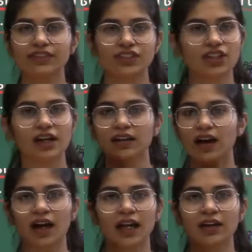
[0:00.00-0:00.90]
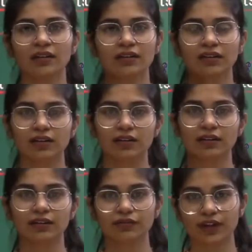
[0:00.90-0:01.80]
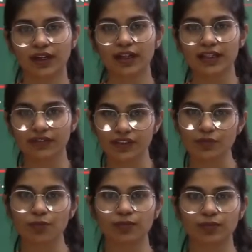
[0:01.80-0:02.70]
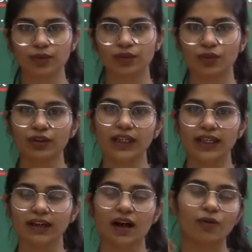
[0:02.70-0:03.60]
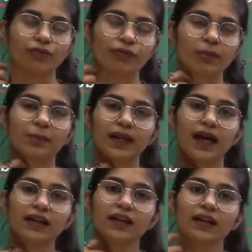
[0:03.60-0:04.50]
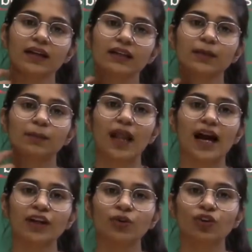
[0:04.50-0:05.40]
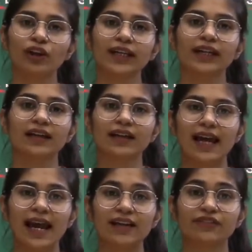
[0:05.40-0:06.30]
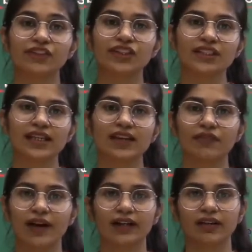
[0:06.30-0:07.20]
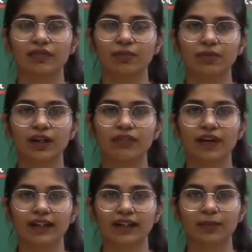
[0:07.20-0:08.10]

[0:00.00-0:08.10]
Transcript: is cut and when a leaf is taken out from a plant, the plant do not get adversely affected